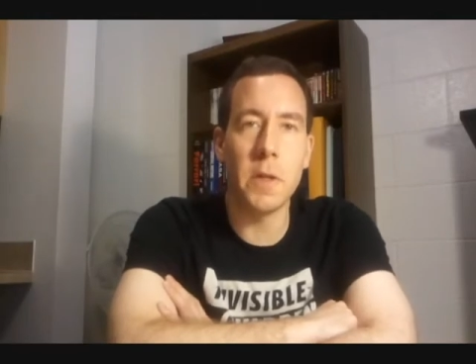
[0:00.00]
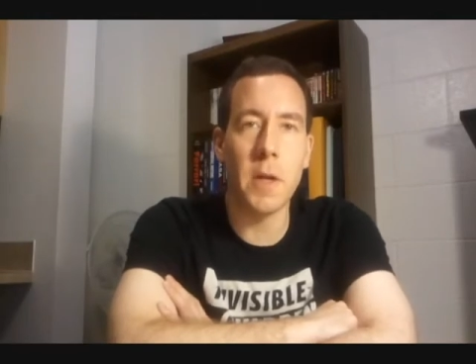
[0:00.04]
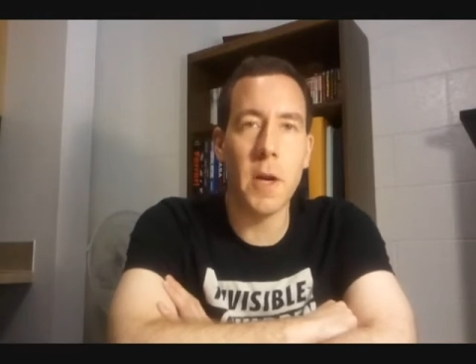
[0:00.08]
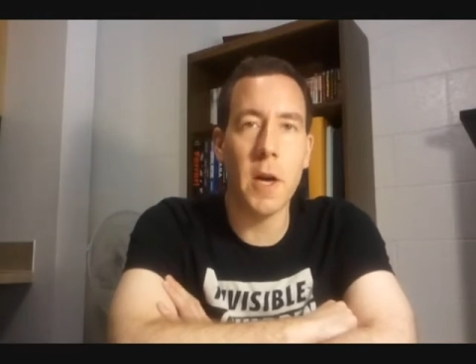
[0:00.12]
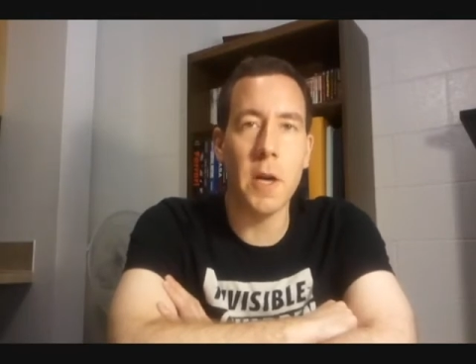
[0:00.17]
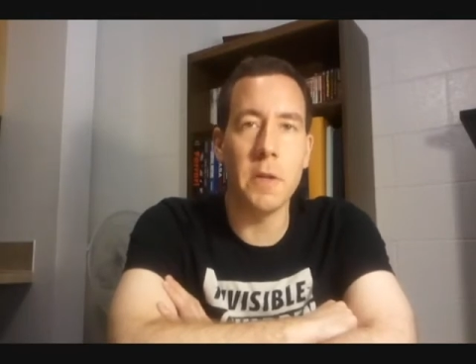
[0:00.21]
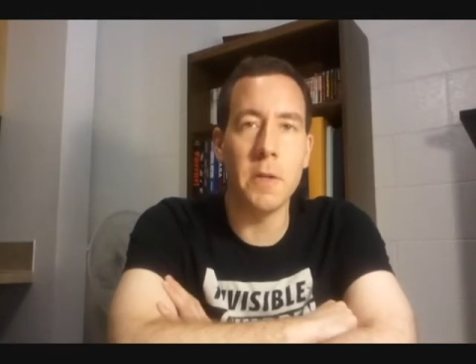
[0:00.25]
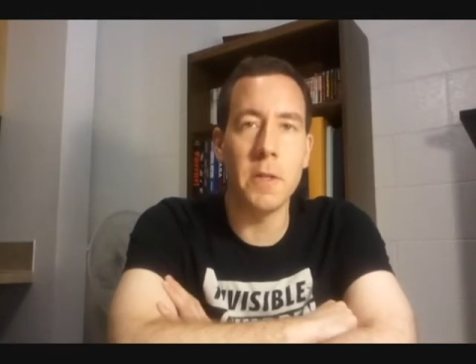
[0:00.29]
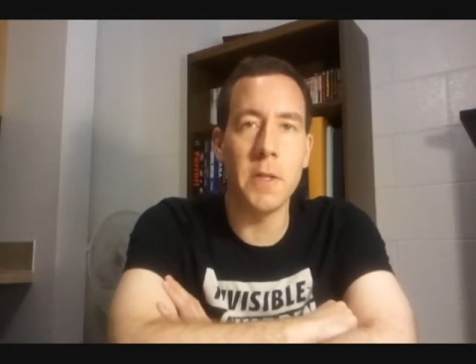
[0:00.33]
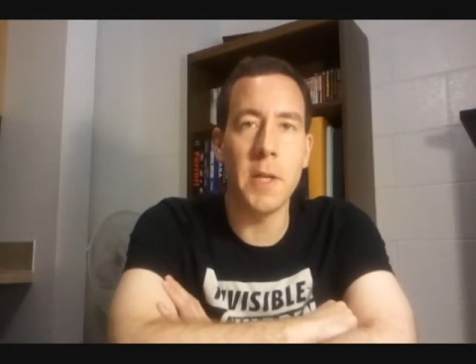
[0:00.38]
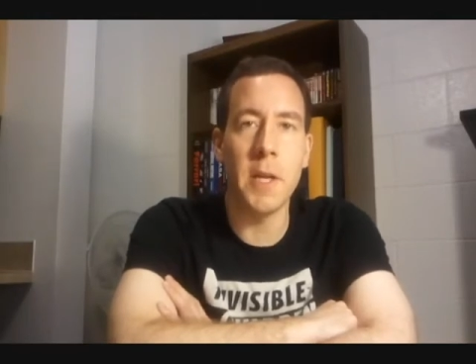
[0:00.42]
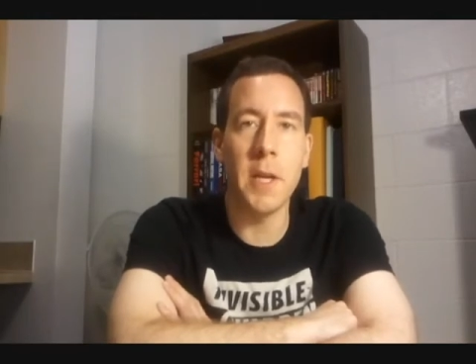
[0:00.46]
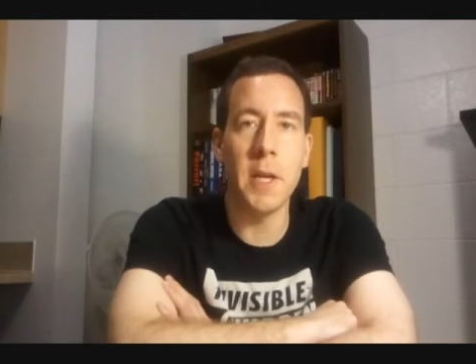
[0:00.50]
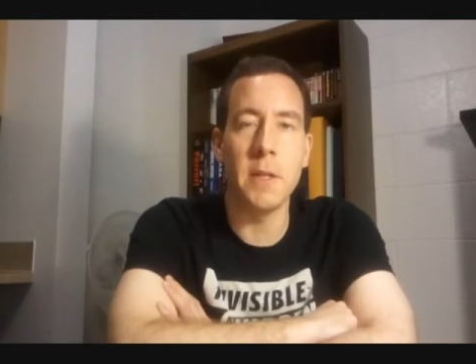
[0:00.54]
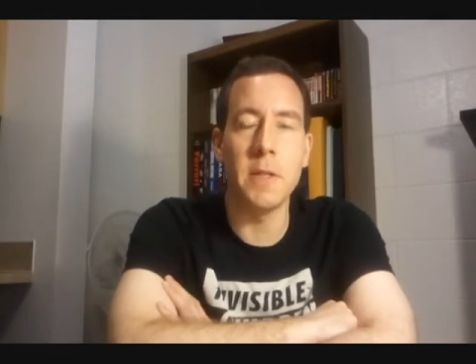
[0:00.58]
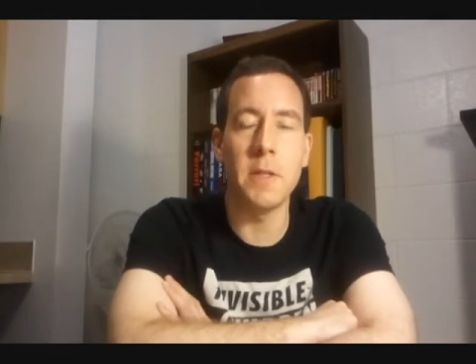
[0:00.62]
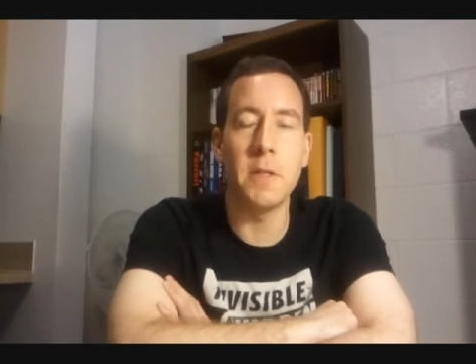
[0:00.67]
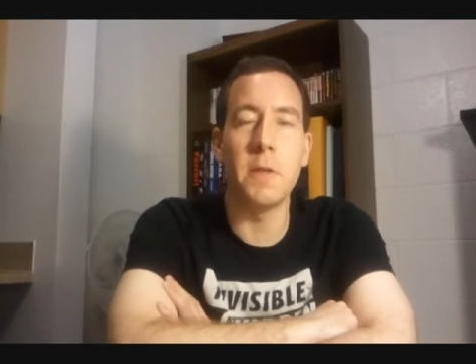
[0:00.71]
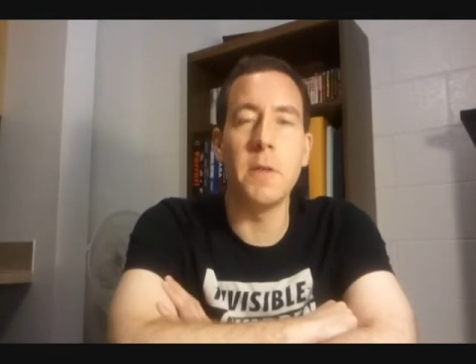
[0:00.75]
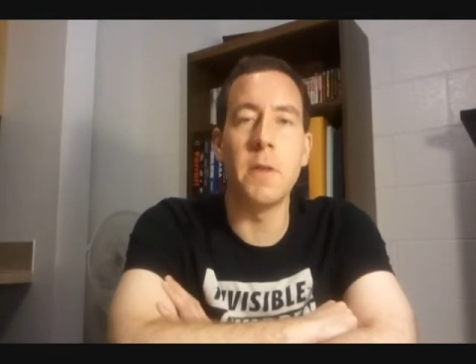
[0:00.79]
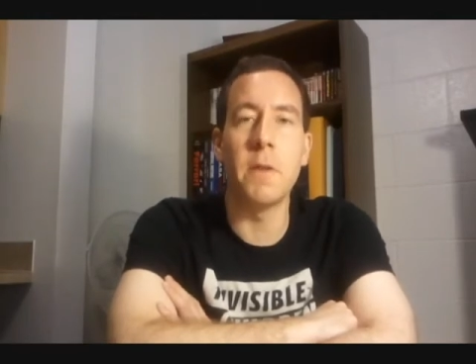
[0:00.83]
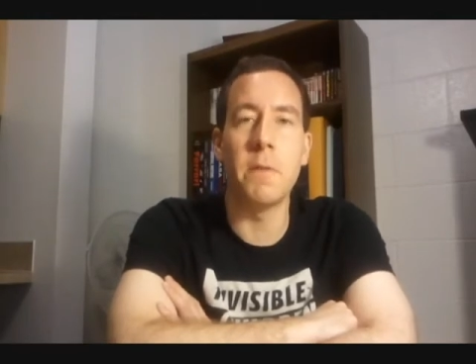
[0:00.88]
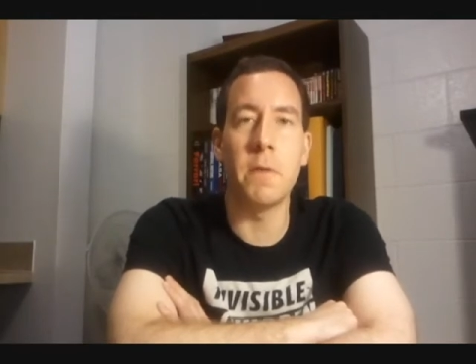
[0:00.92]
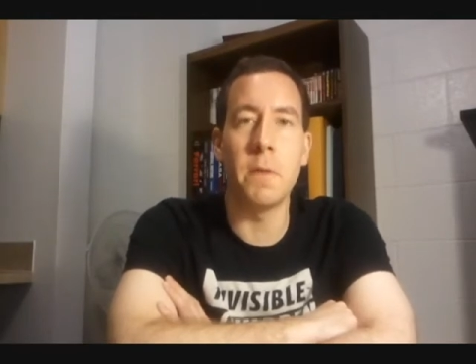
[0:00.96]
connotate
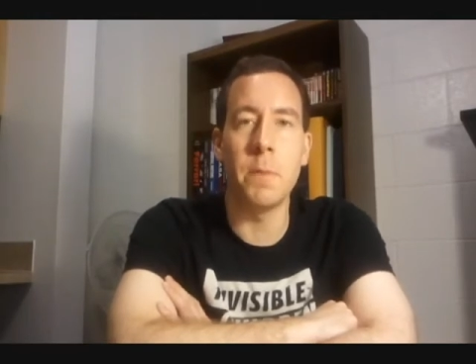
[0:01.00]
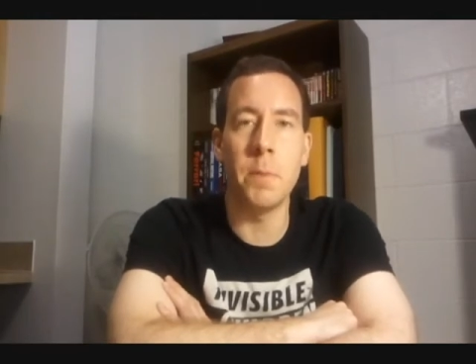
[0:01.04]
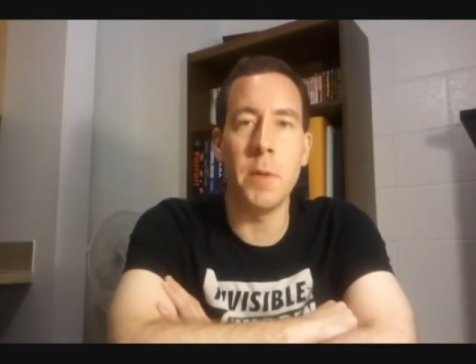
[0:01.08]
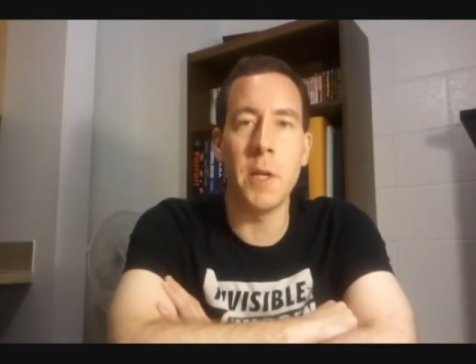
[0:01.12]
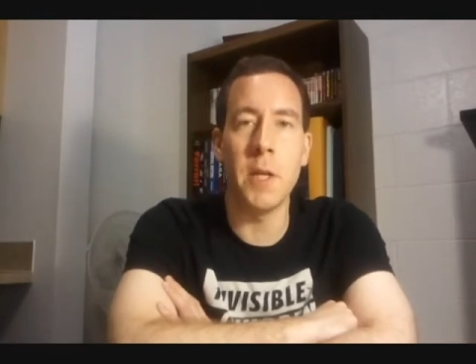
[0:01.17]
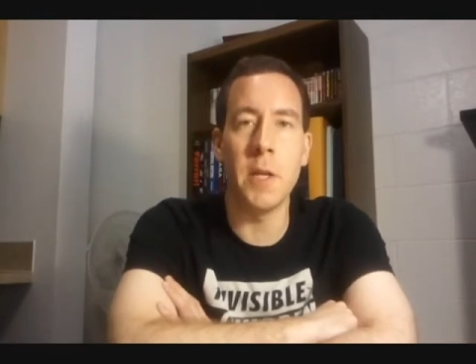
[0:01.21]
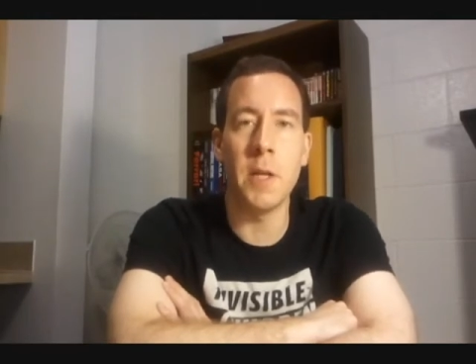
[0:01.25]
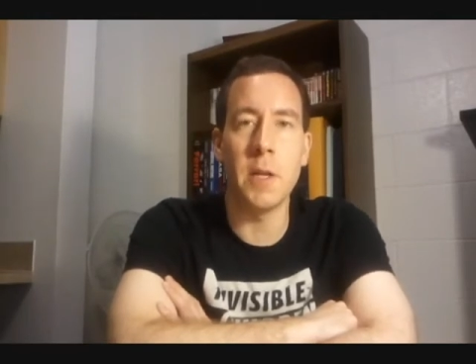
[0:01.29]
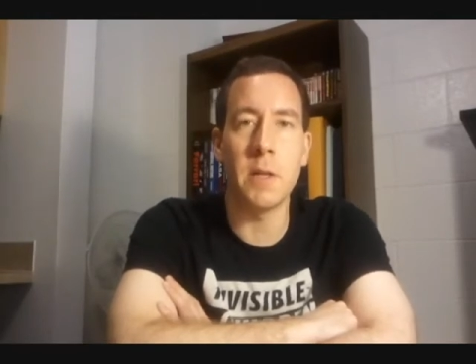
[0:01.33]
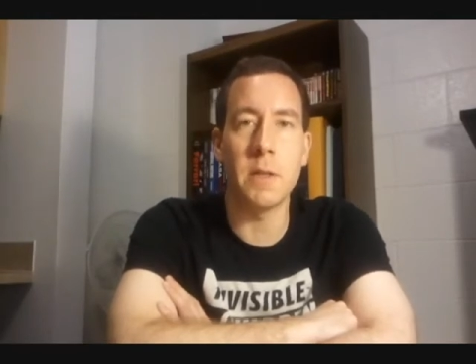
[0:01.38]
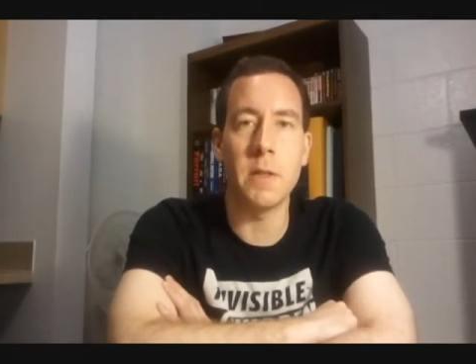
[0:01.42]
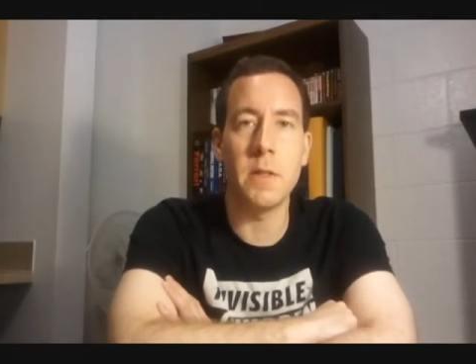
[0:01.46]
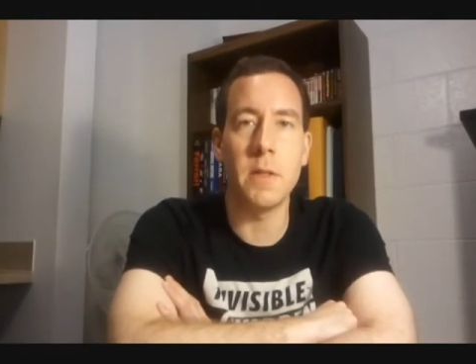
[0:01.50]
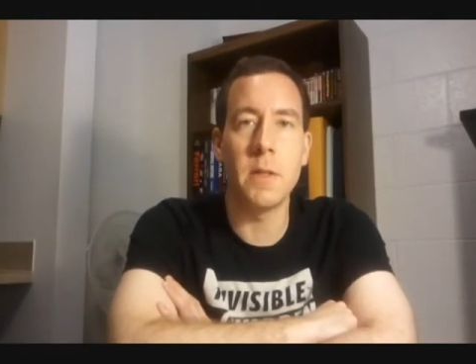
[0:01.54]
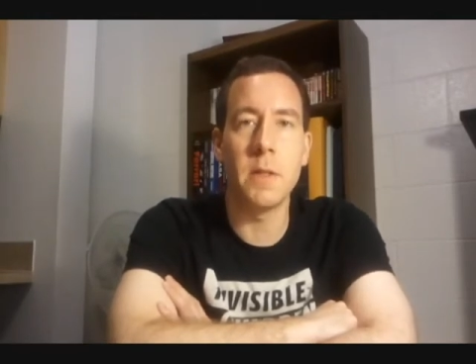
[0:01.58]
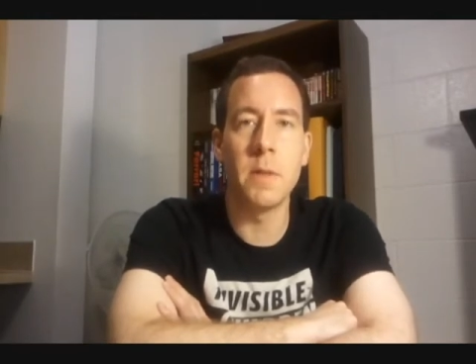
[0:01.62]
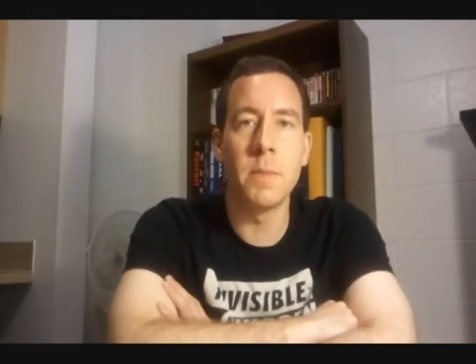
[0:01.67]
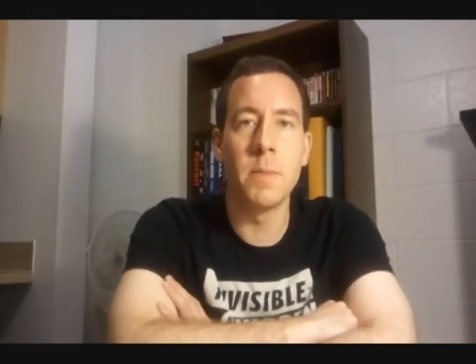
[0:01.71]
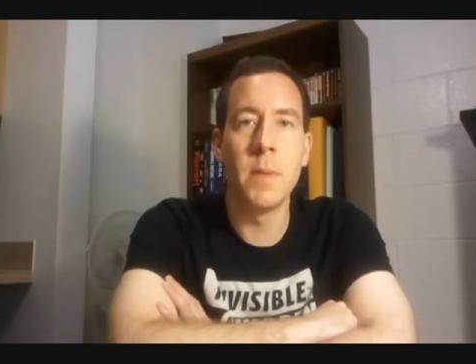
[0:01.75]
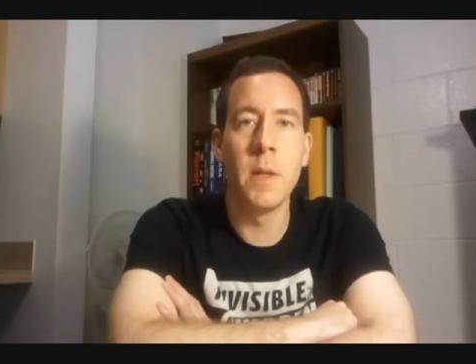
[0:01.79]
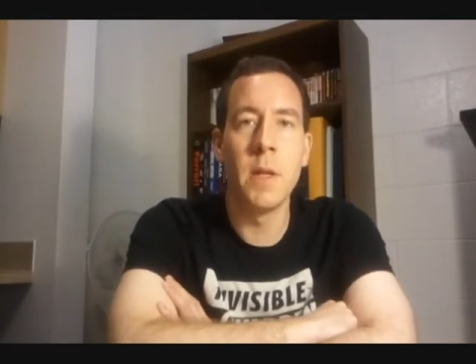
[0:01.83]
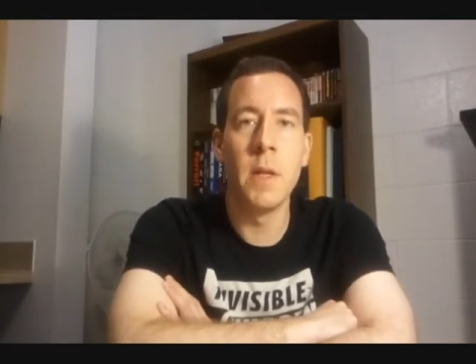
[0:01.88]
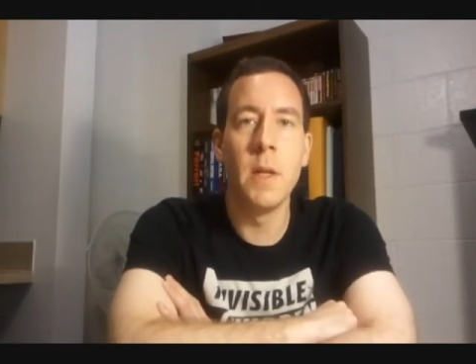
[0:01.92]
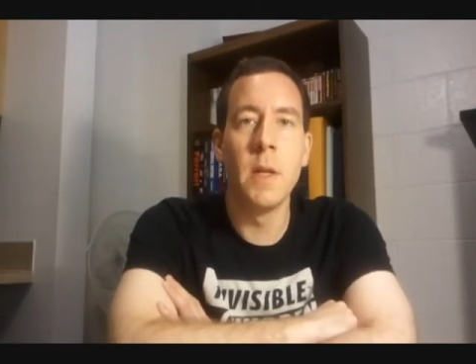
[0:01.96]
two different meanings.